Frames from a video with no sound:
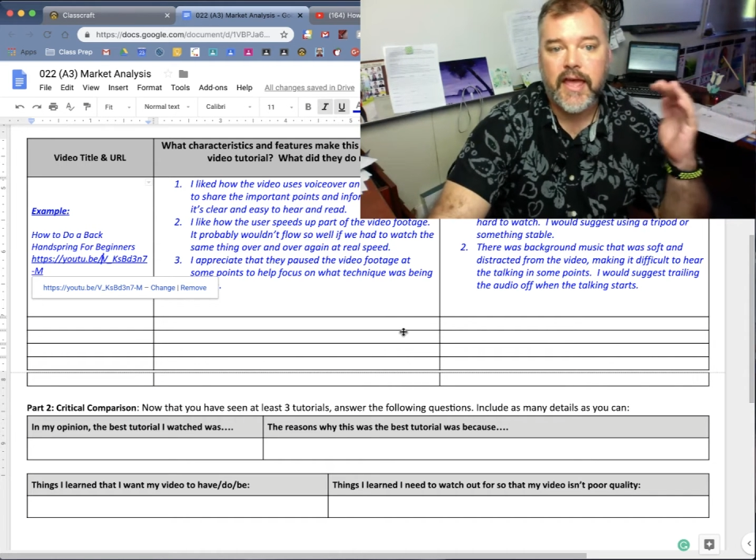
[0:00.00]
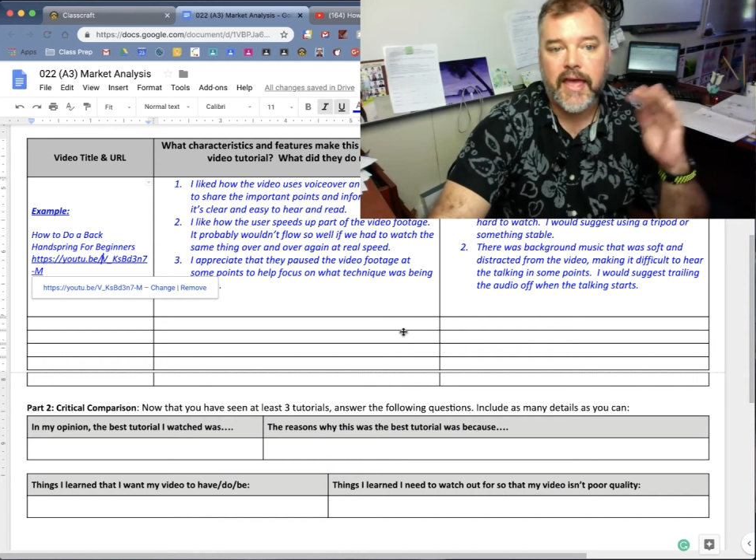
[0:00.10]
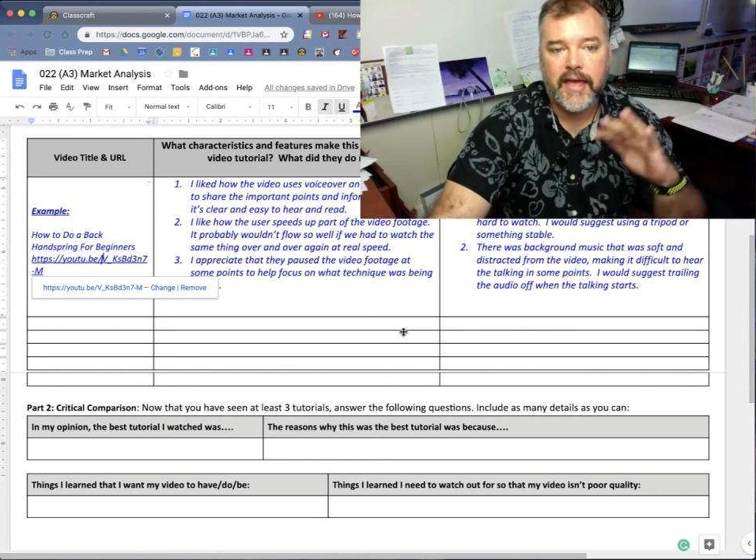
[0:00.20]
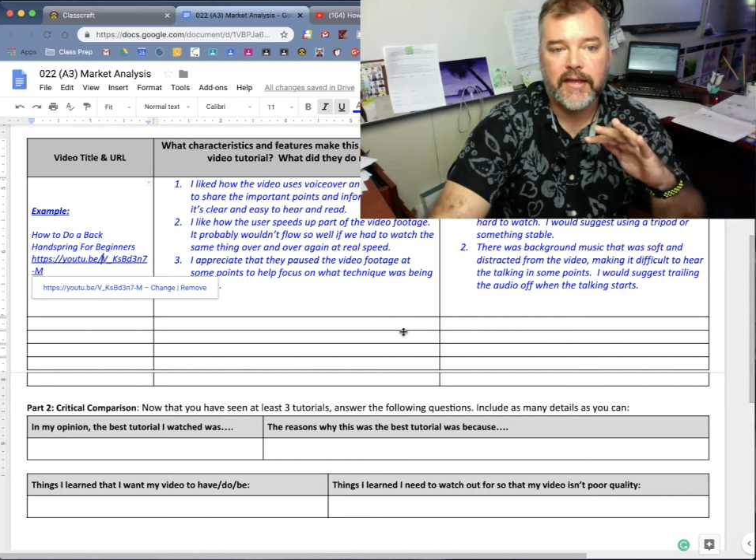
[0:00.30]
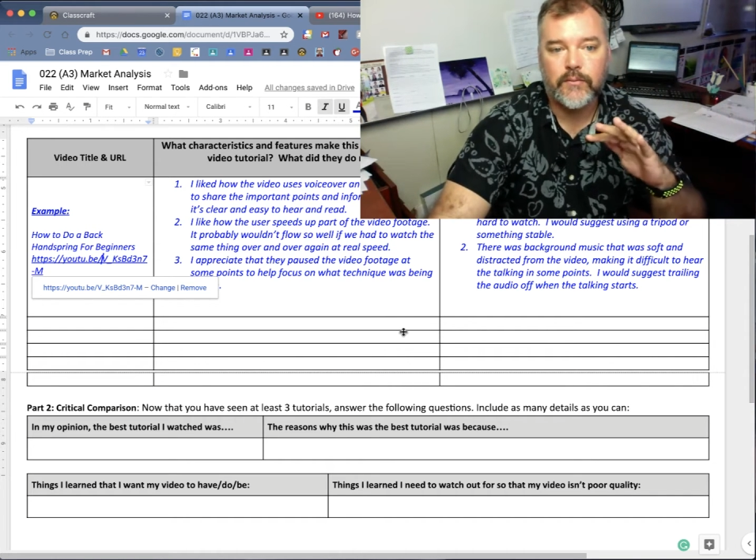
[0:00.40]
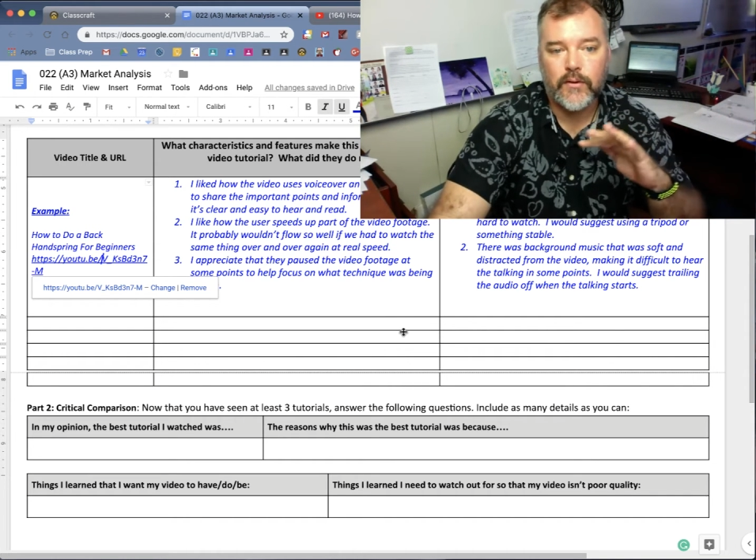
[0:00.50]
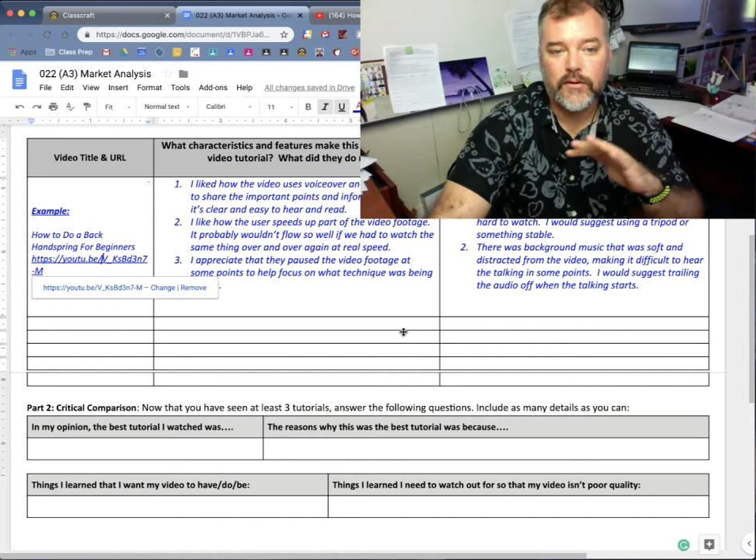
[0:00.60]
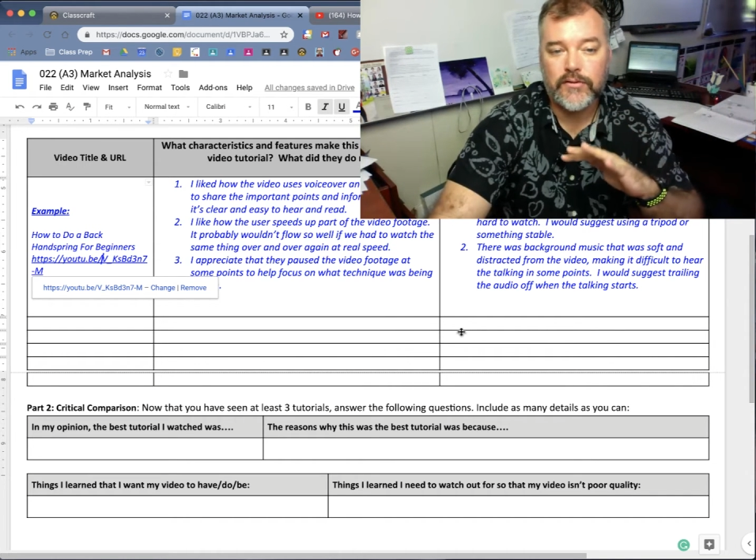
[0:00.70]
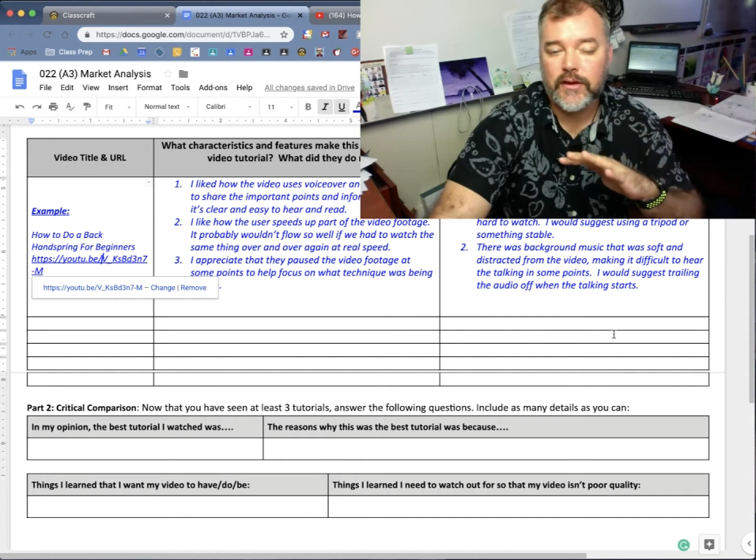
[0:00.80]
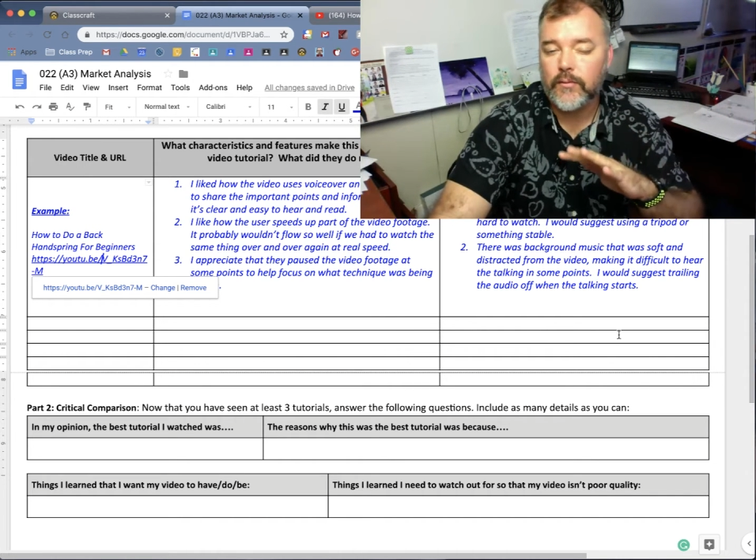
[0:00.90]
and what
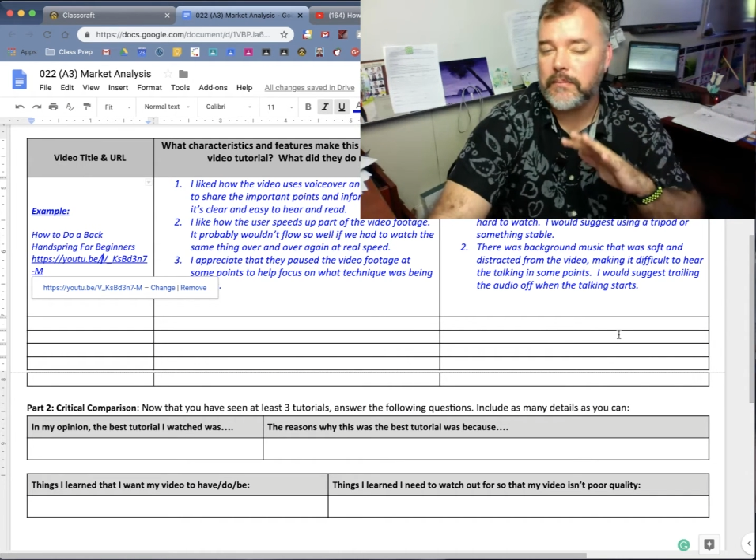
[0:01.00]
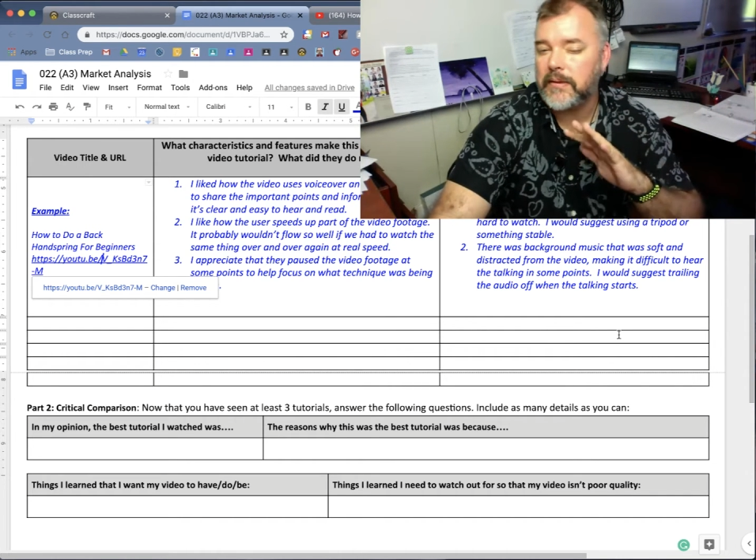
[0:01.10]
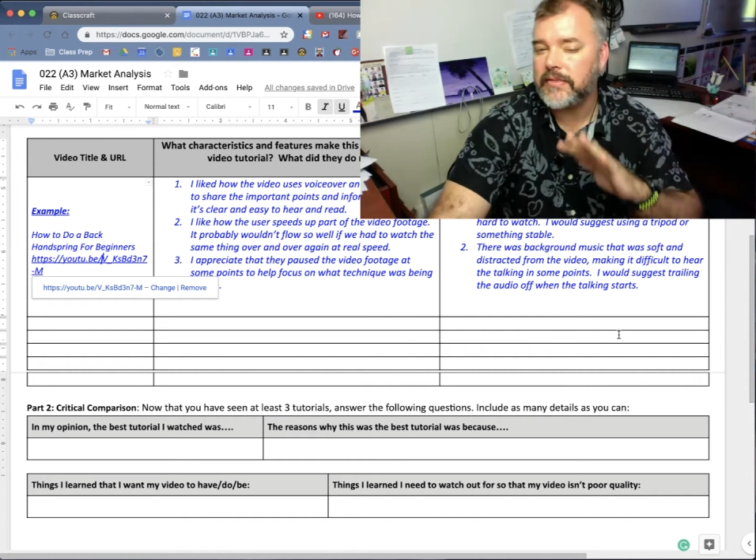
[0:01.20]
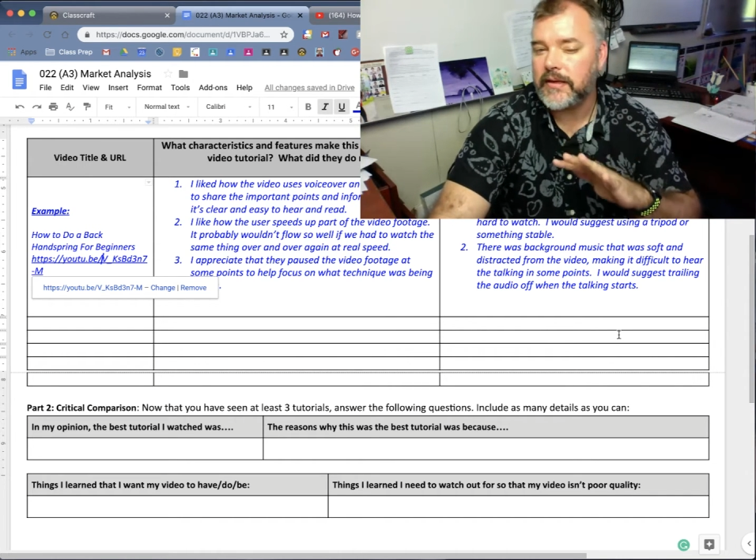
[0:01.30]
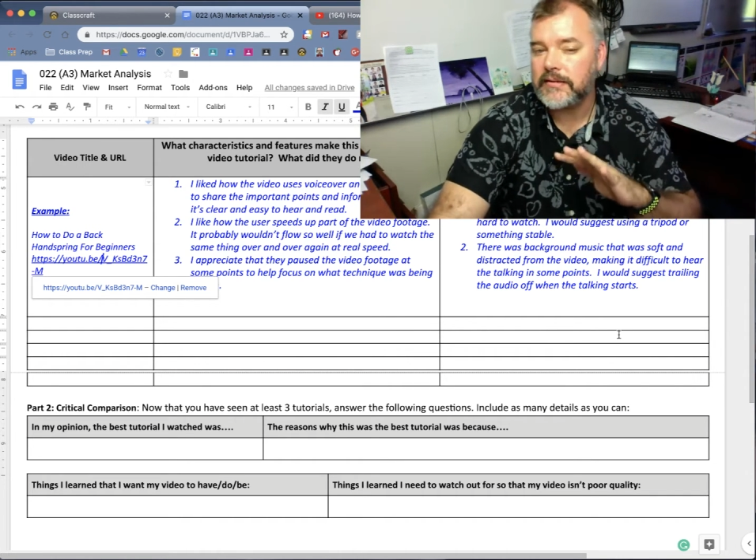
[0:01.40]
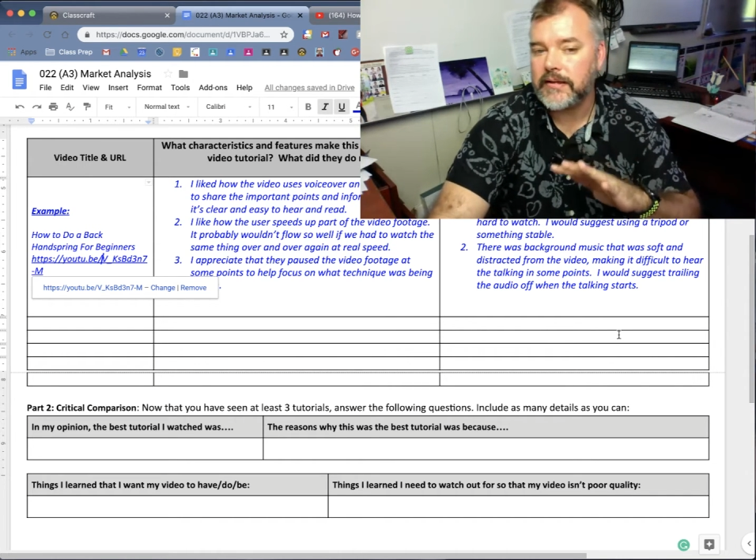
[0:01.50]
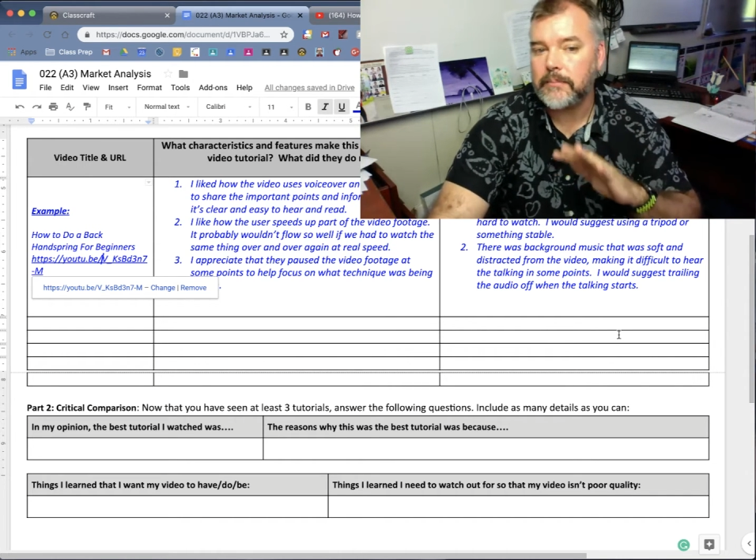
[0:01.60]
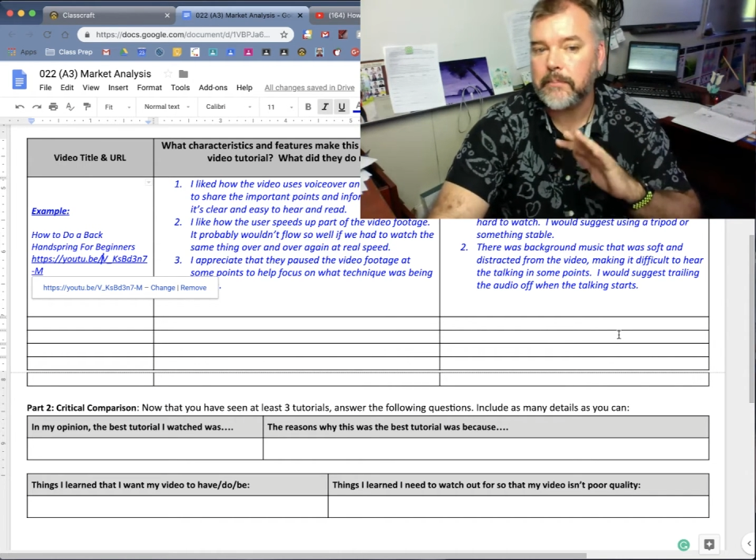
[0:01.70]
you think would be things that